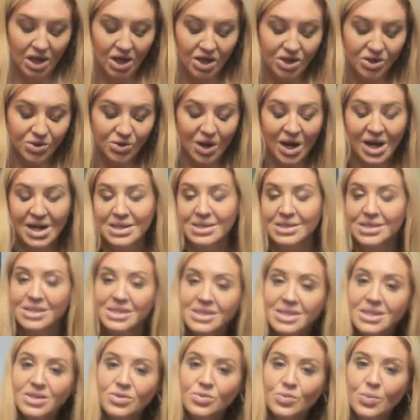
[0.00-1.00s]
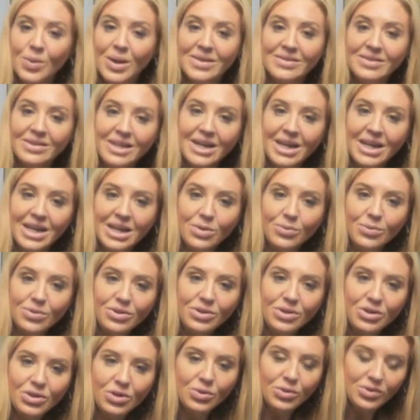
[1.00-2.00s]
You guys, is this resonating with
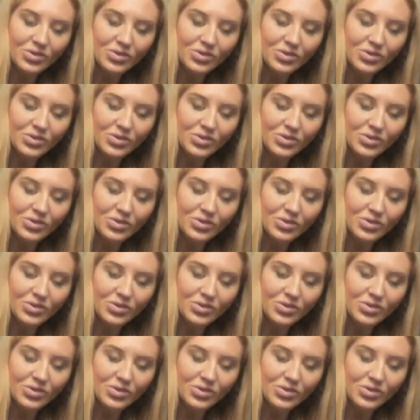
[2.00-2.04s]
you?